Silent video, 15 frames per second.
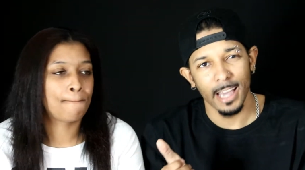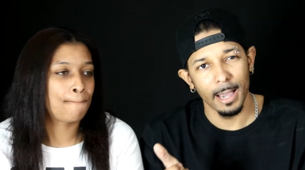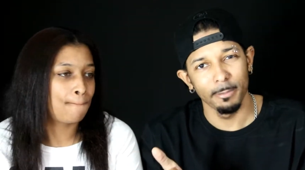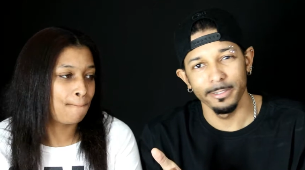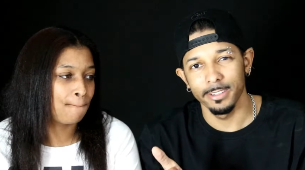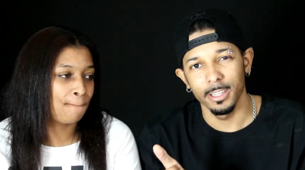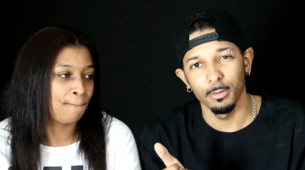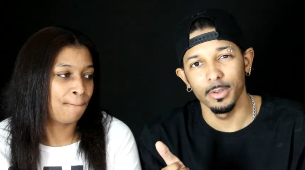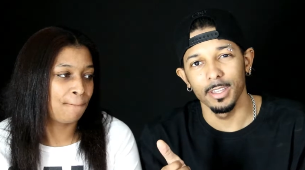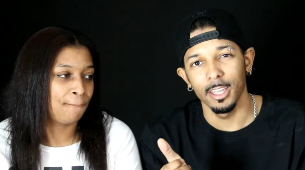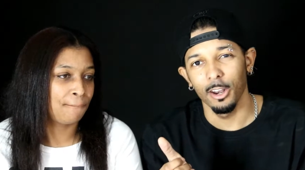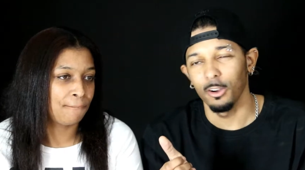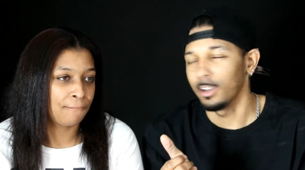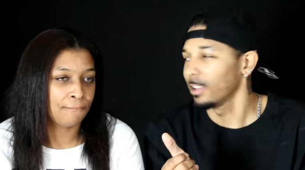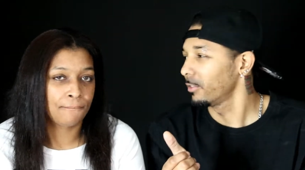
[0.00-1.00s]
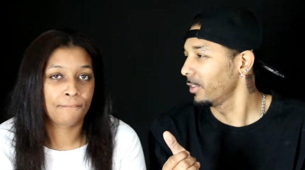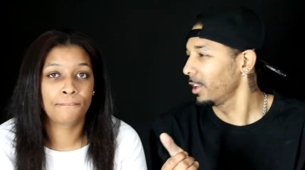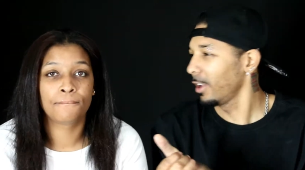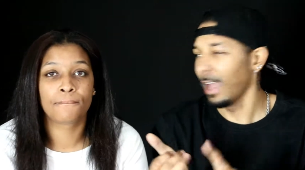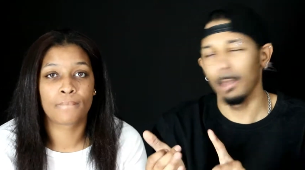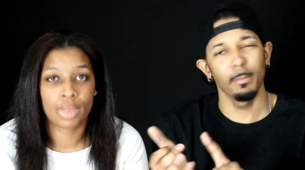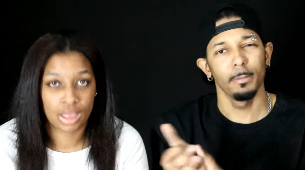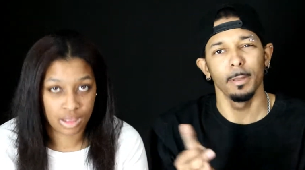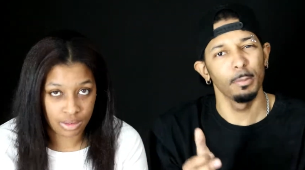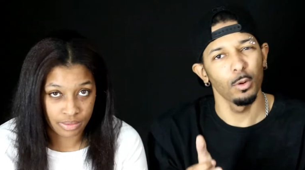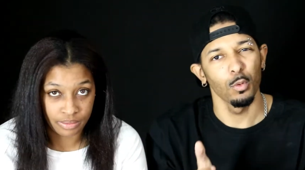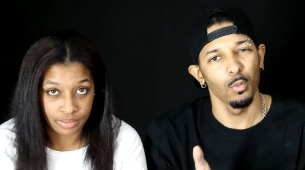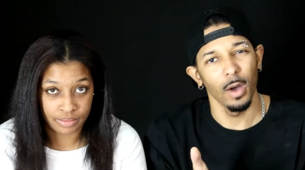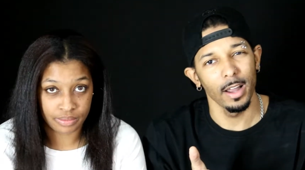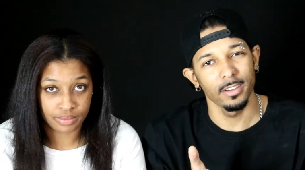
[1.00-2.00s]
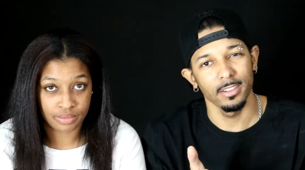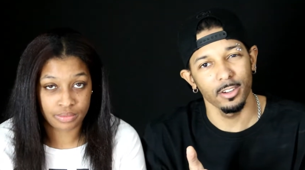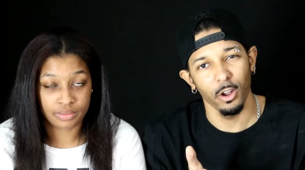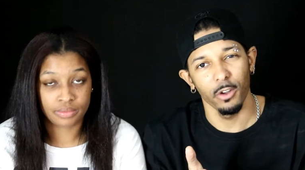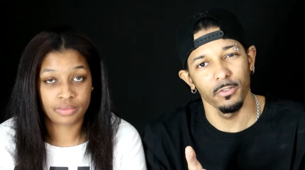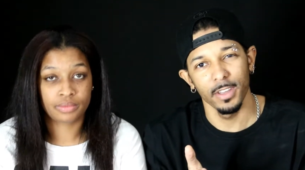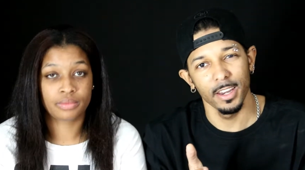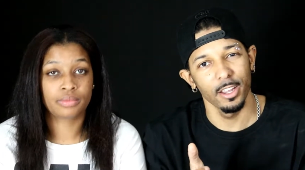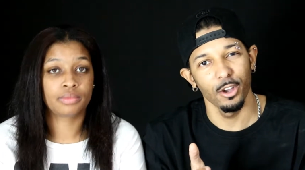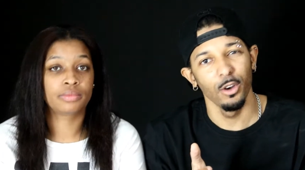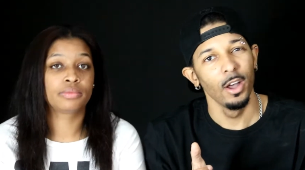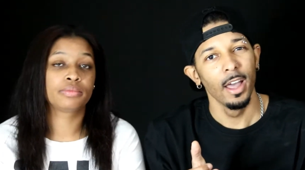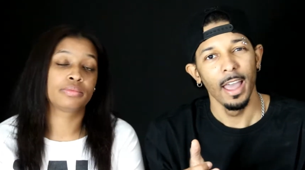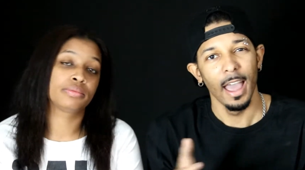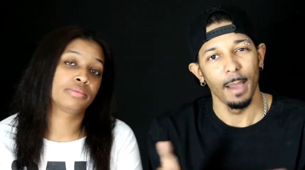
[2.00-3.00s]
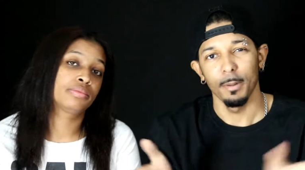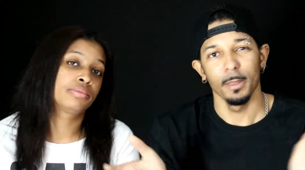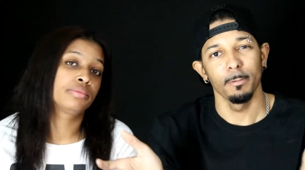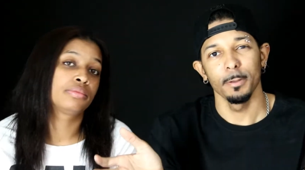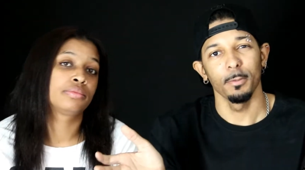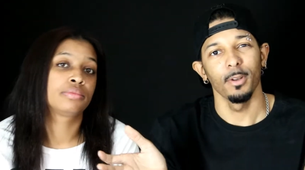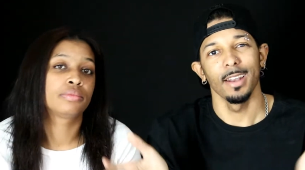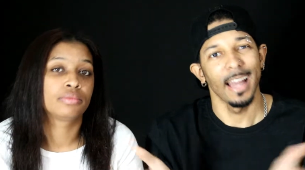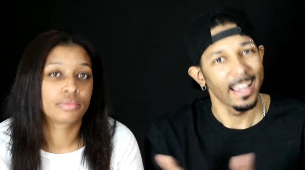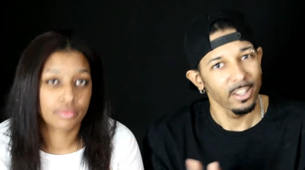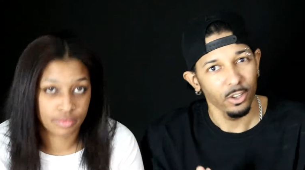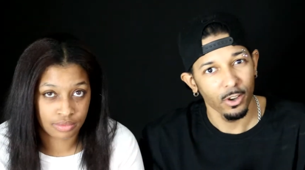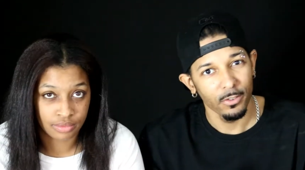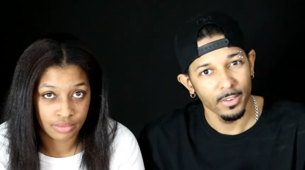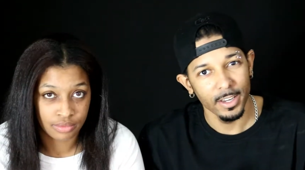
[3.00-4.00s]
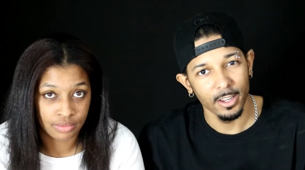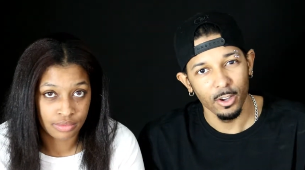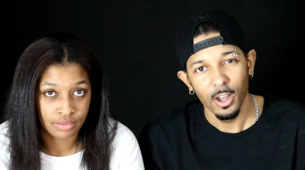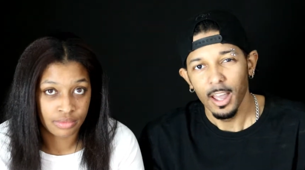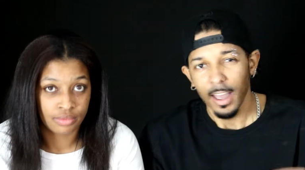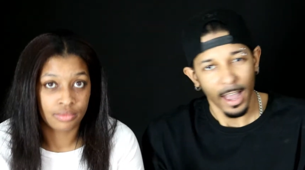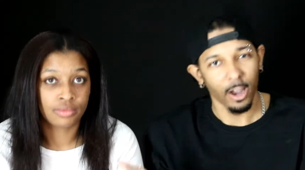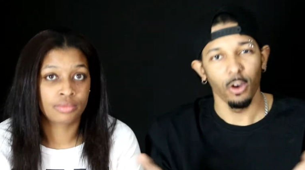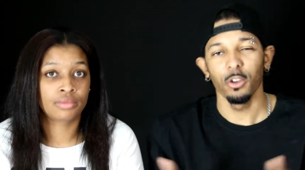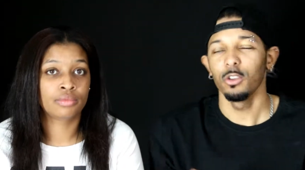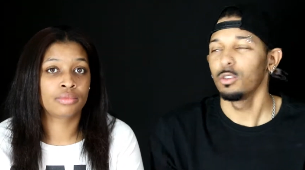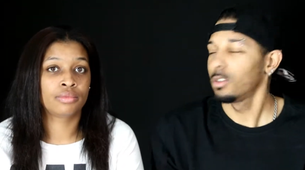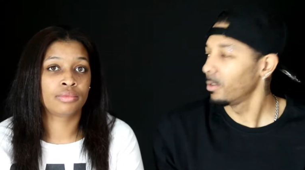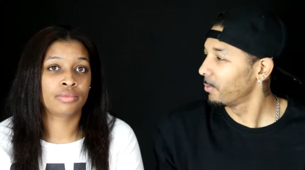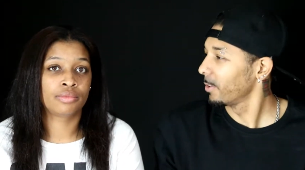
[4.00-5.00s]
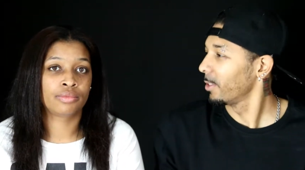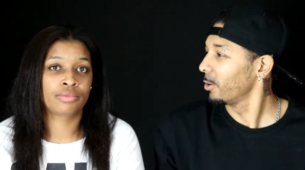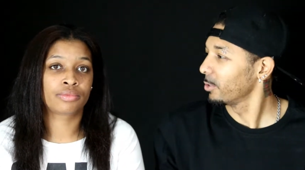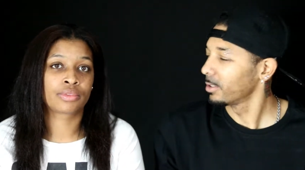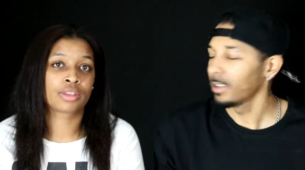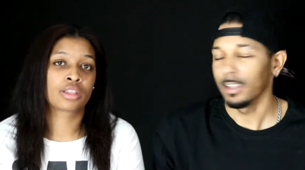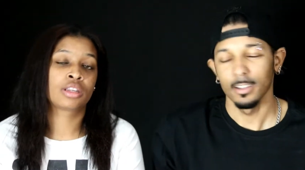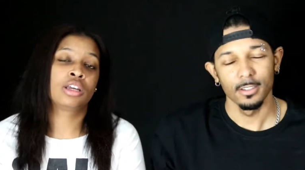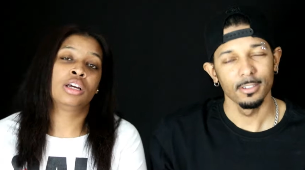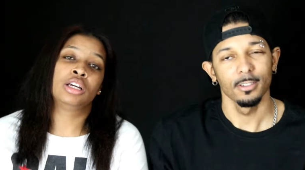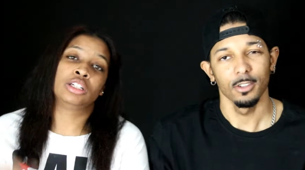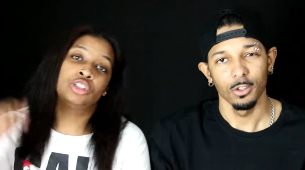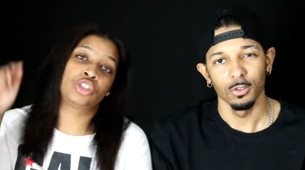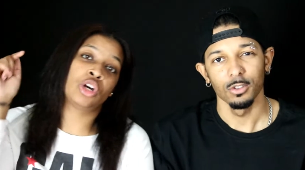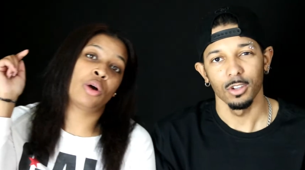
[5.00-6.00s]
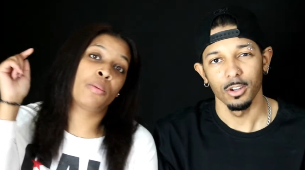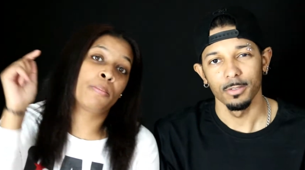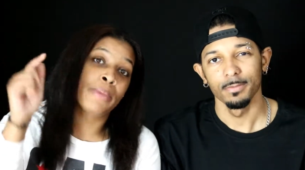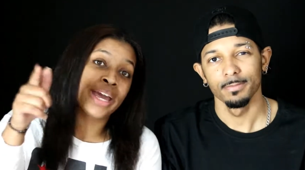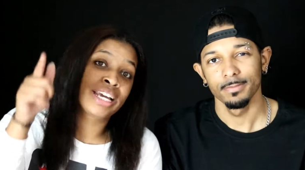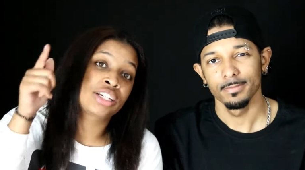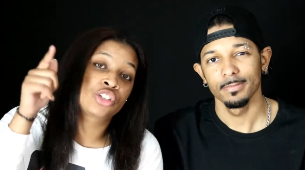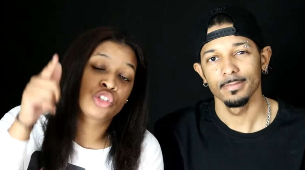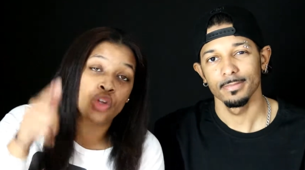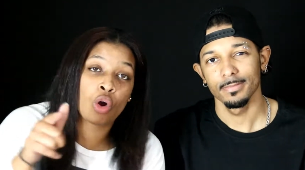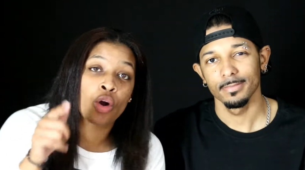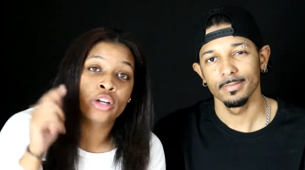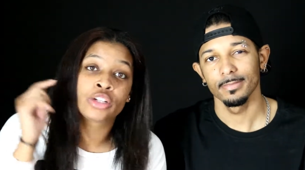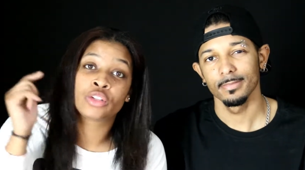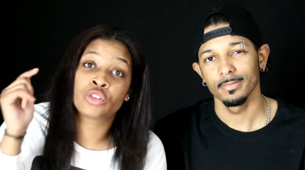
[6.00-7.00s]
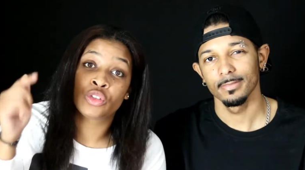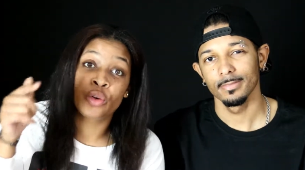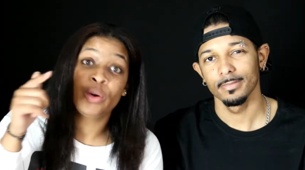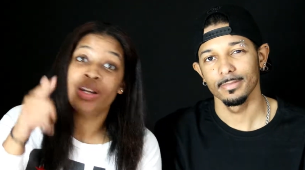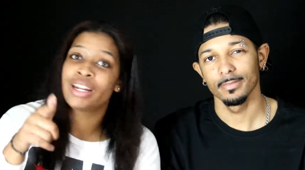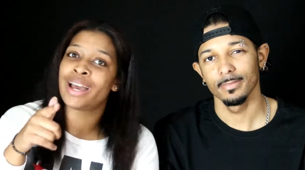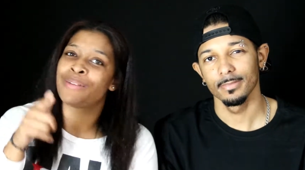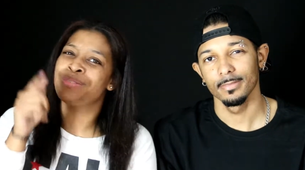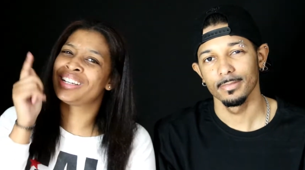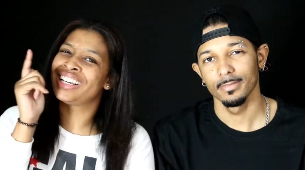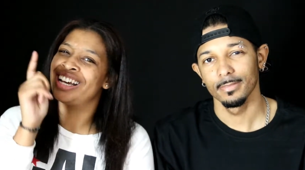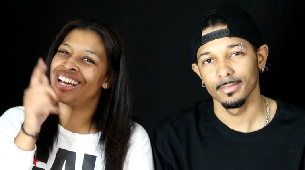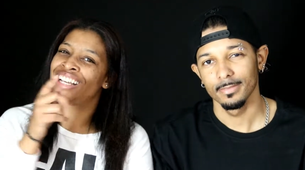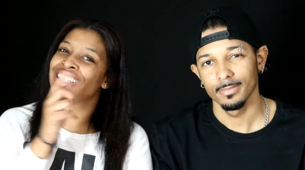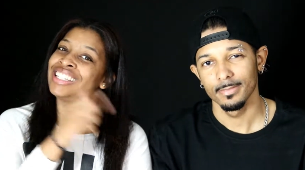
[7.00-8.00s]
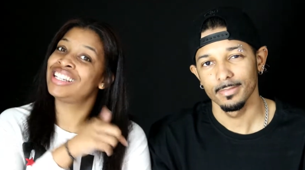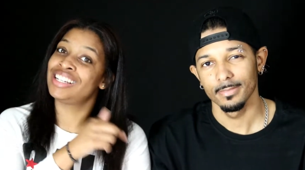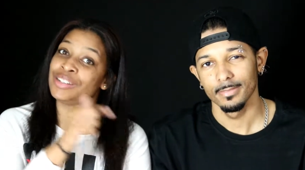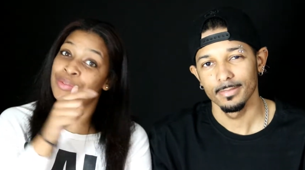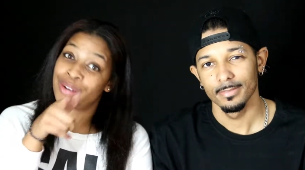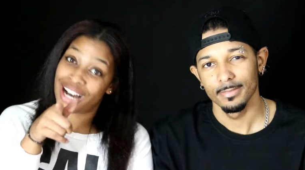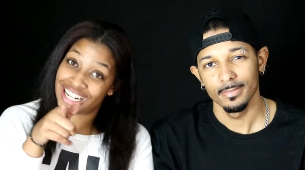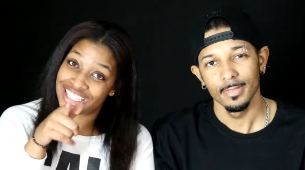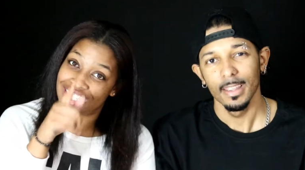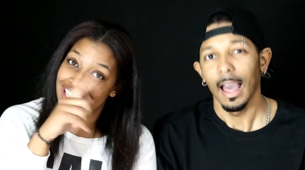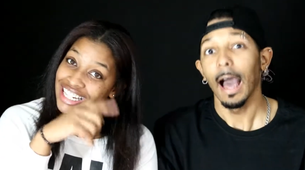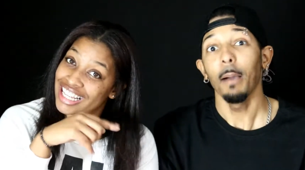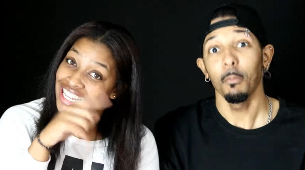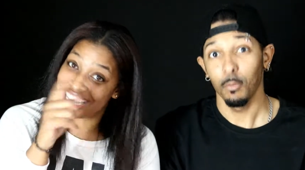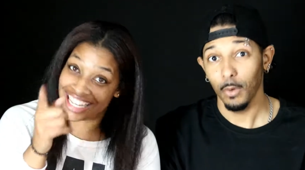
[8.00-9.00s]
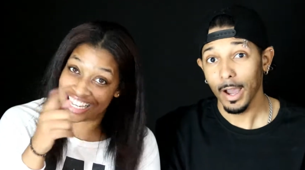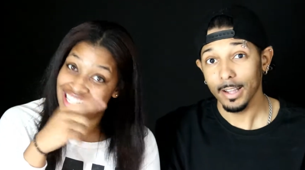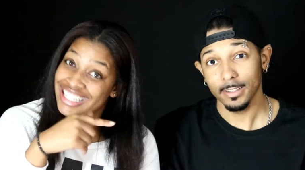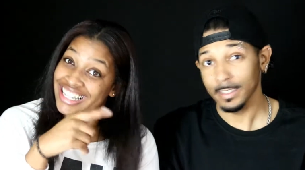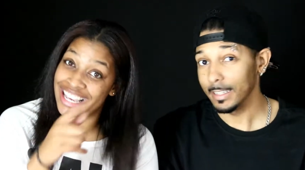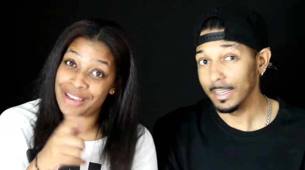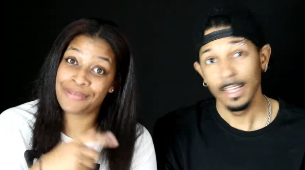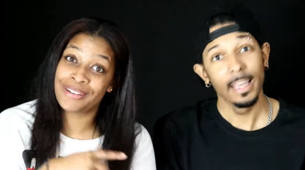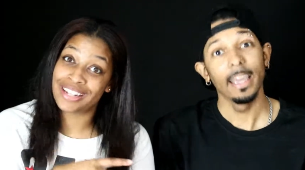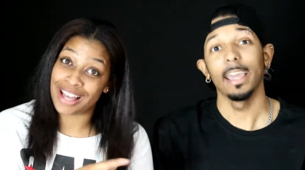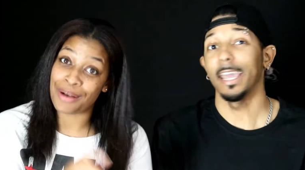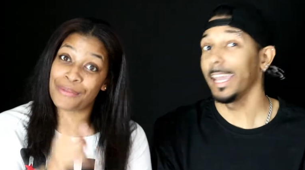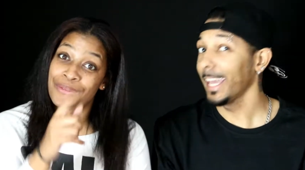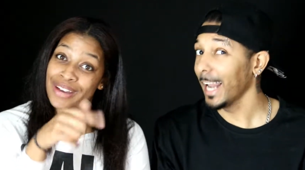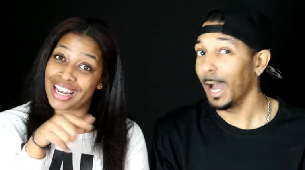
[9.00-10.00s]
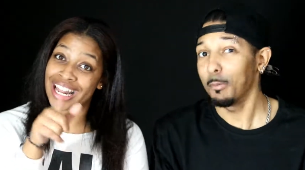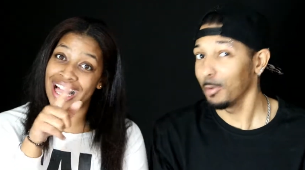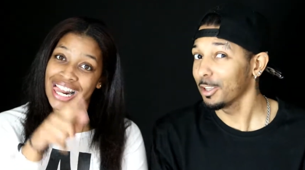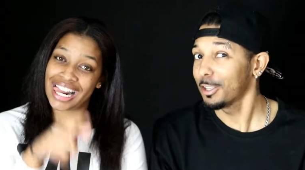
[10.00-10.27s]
Speaker 1: comments did we get on this video? How many people watched our video? How many people liked our video? I go on YouTube for those things, too.
Speaker 2: So, make sure you're doing that because he's watching.
Speaker 1: I'm watching, and I'm